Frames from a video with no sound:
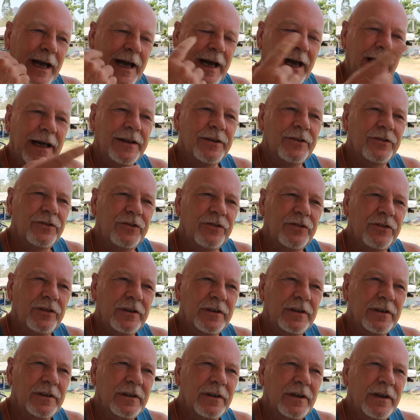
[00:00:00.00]
Hans
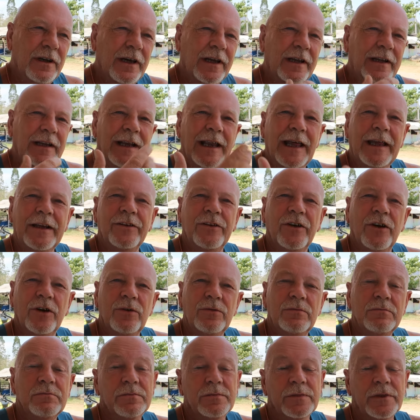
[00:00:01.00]
and Lando,
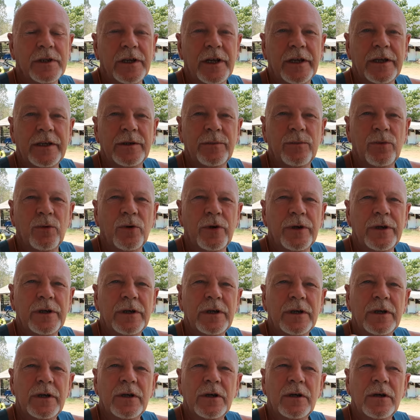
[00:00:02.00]
the lady boy,
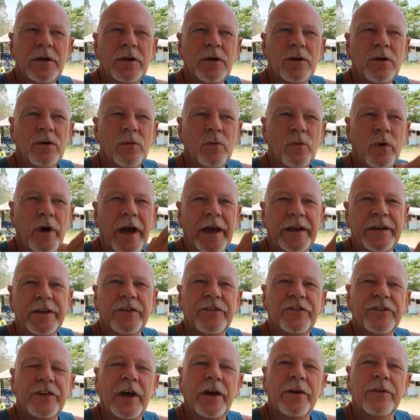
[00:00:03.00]
were
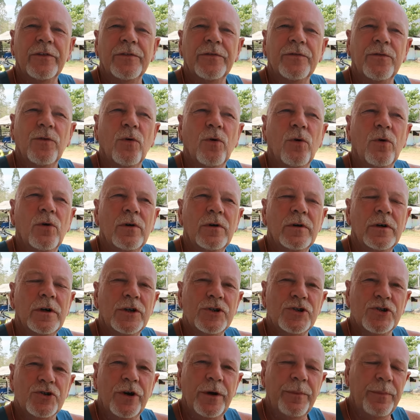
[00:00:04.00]
heading south for
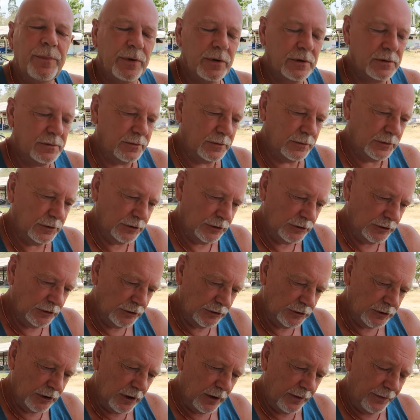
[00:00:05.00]
a trip.
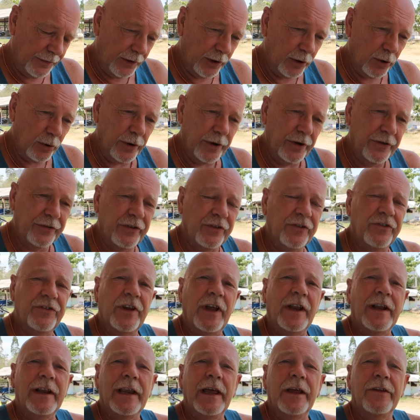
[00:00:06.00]
The lawyers had
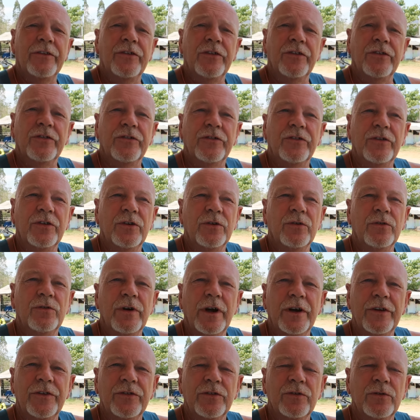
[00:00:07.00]
sent letters to
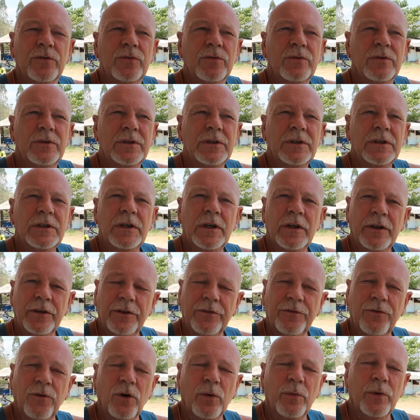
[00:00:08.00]
Gretel,
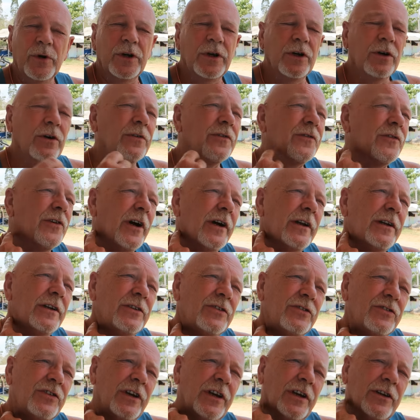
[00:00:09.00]
the former
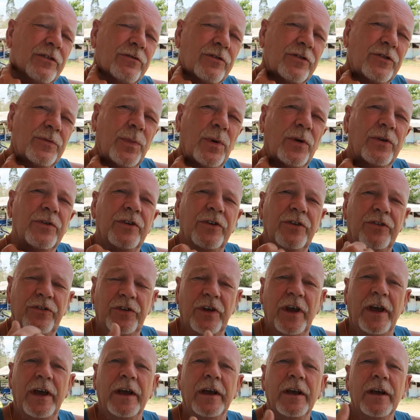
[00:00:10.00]
girlfriend. She had responded
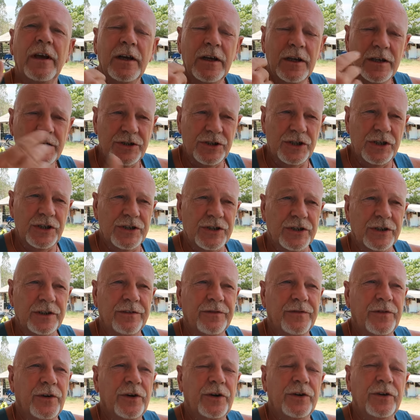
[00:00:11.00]
saying she's going
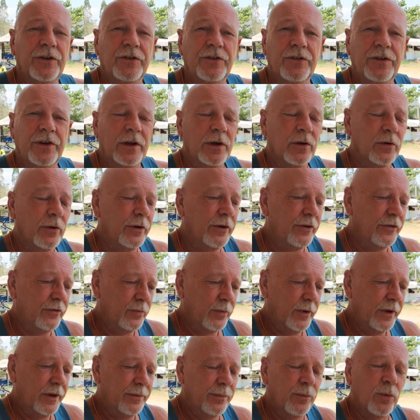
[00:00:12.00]
to furnish the lawyers
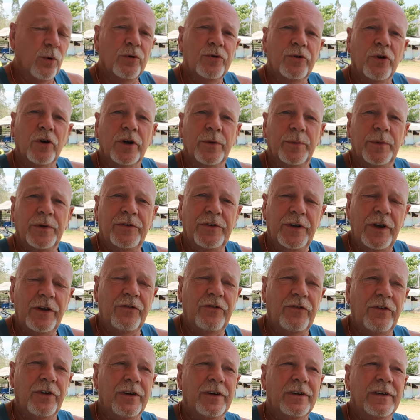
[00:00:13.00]
with more
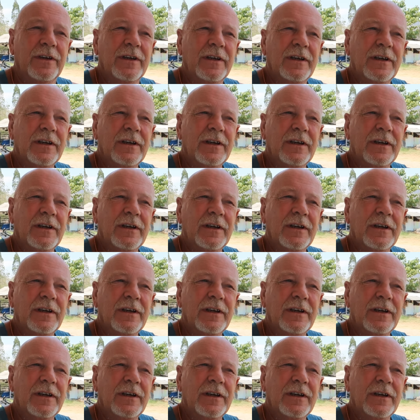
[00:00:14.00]
documentation.